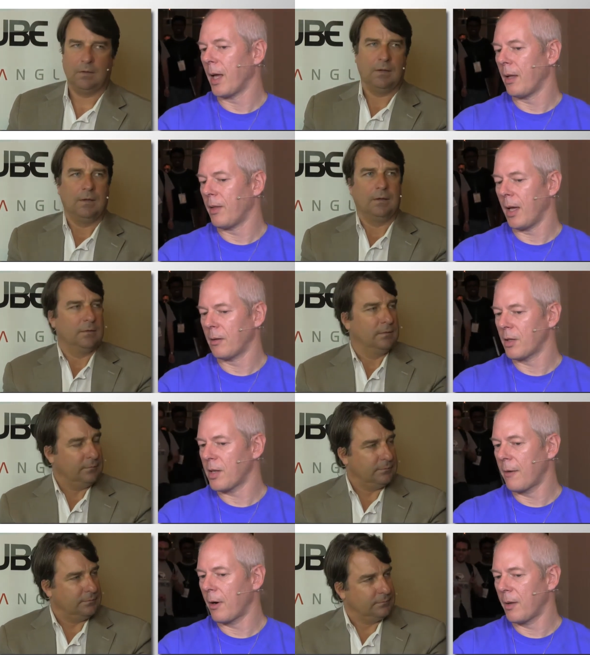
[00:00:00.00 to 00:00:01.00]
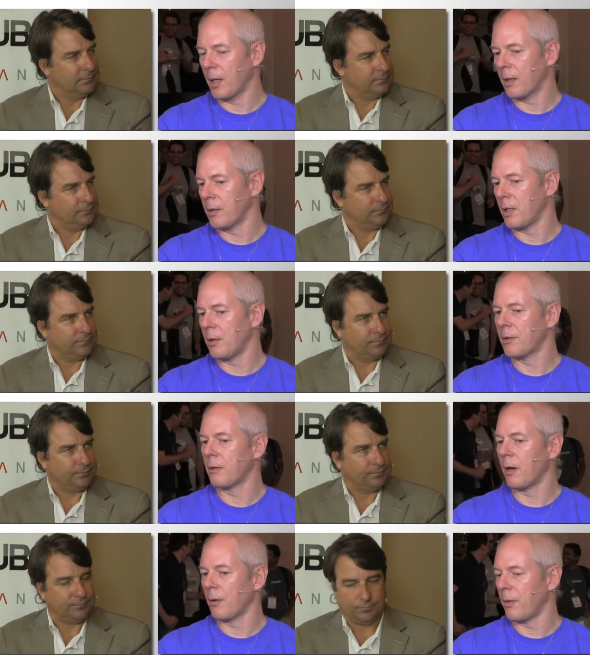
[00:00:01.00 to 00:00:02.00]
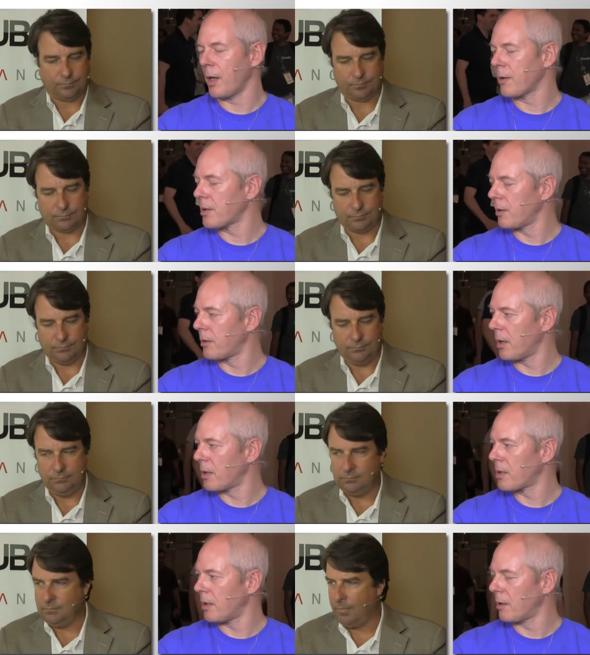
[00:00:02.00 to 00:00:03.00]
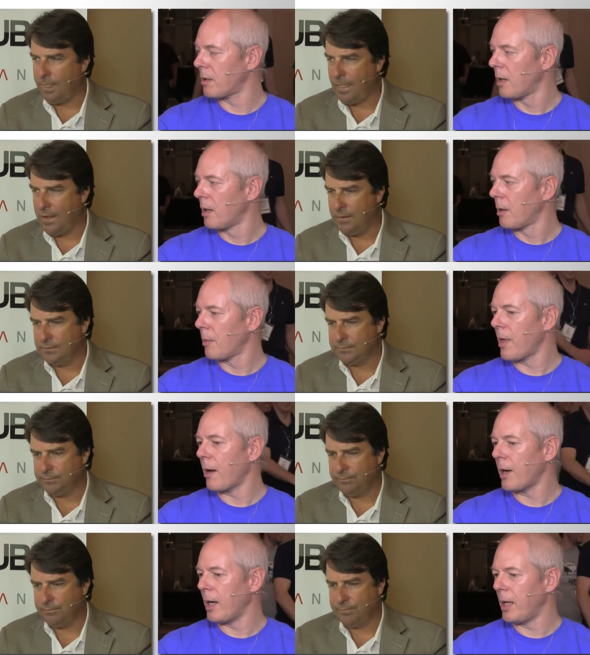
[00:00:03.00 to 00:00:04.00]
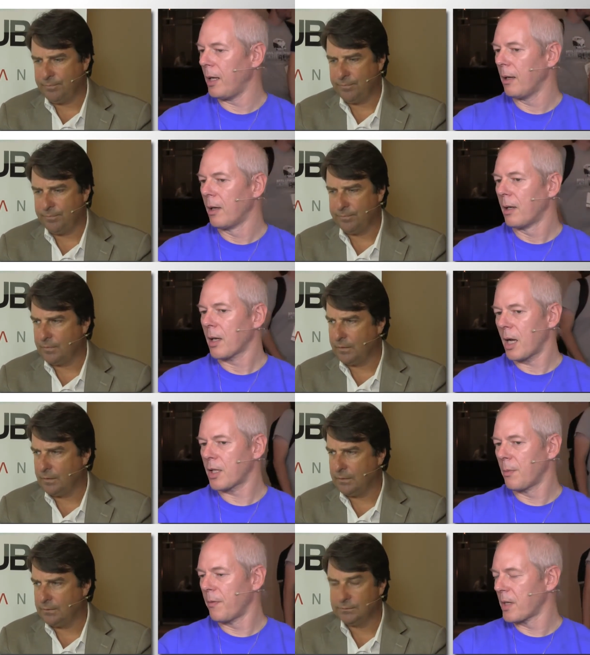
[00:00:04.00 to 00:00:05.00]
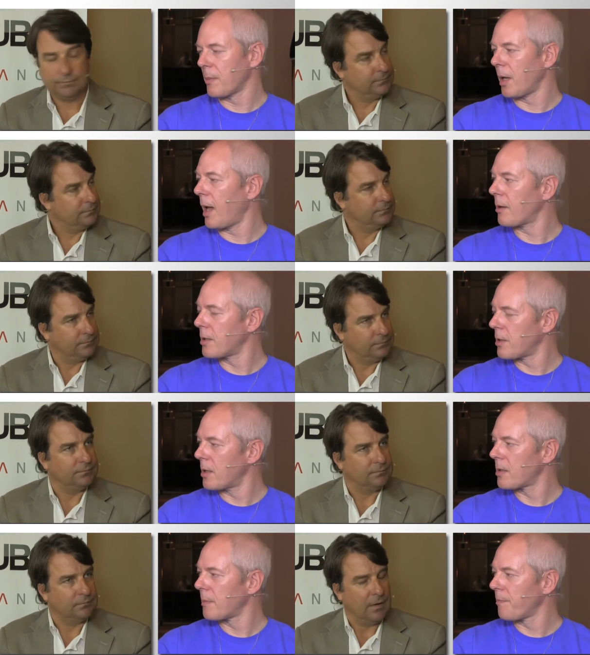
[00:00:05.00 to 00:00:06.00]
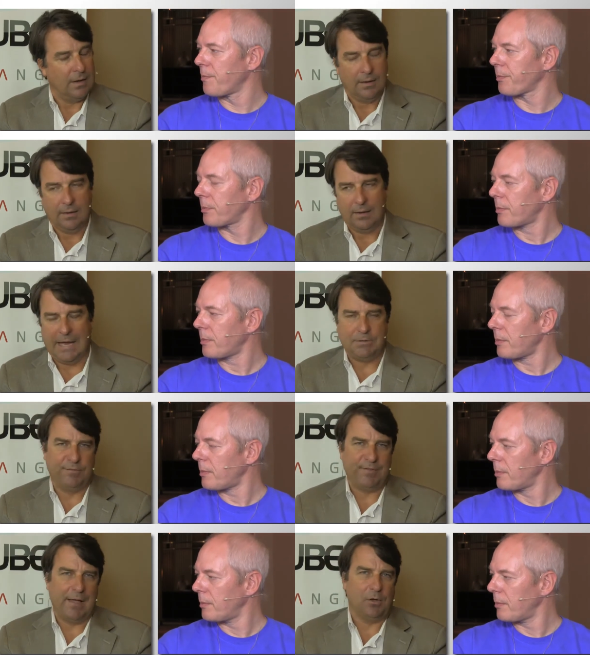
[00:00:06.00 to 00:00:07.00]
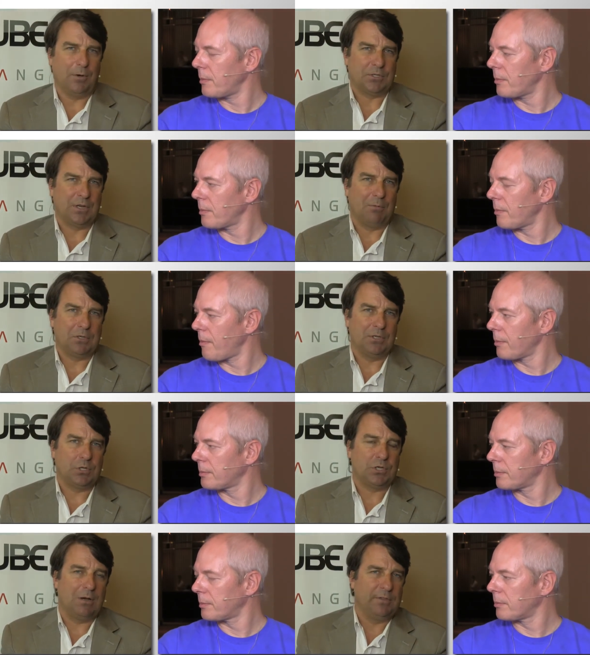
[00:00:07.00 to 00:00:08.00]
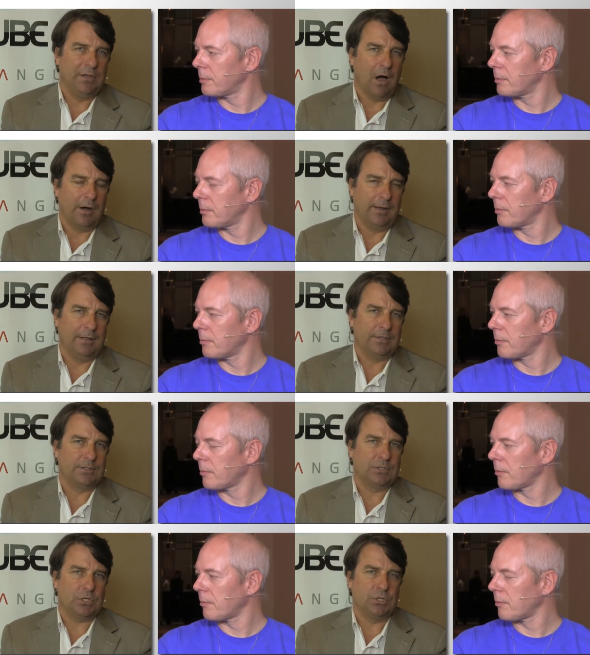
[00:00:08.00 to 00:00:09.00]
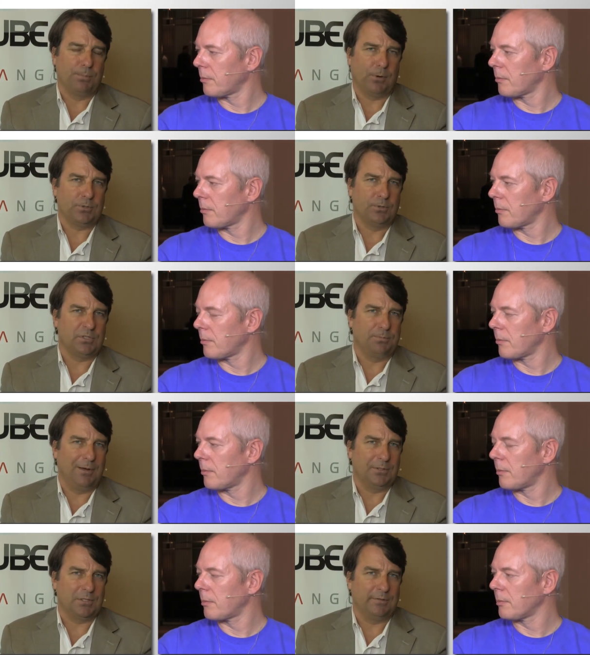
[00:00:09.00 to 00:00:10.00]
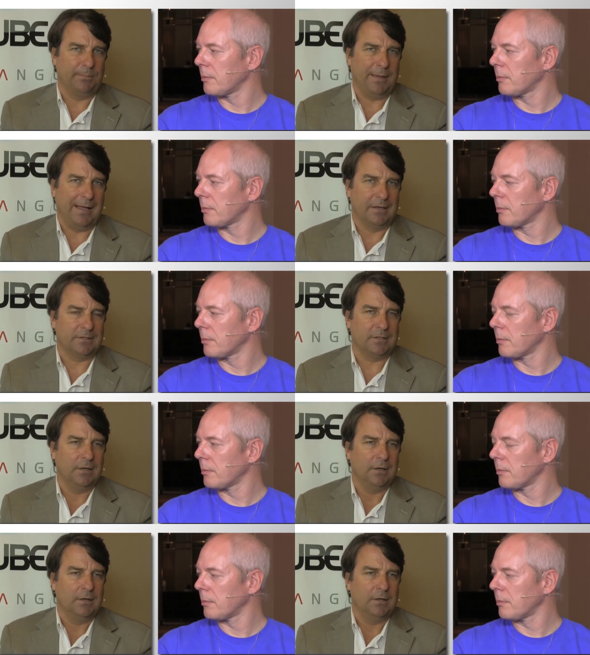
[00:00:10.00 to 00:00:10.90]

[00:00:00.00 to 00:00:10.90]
Speaker 1: and then just have everything continue to run on the other two thirds and without any customer visible
Speaker 2: outages. Adrian, final question. I want you to share with the audience just your personal experiences of the past.